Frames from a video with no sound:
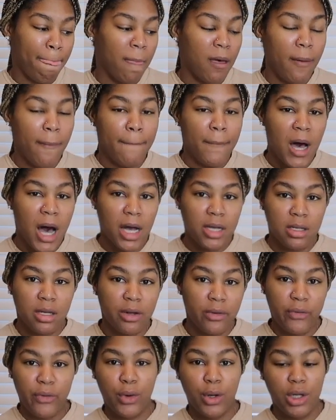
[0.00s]

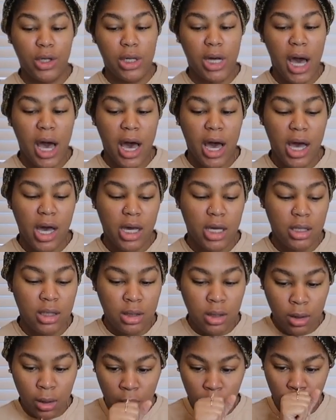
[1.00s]
unboxing for you
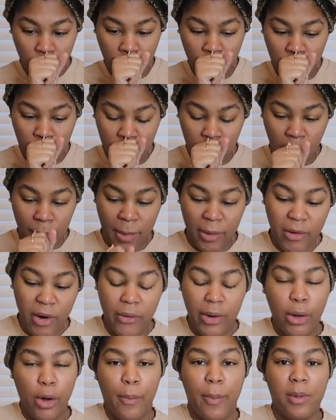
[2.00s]
guys. I've
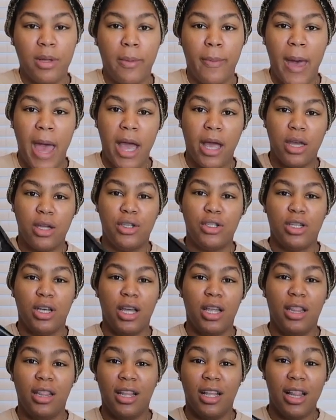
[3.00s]
already opened the package
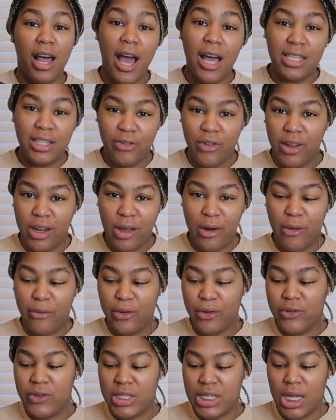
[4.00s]
in the last video if
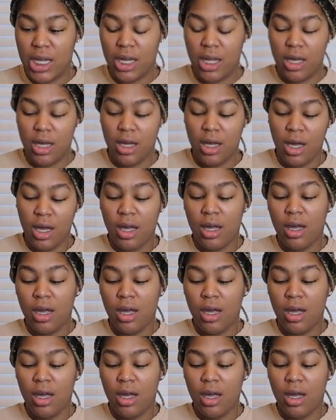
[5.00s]
you've seen it.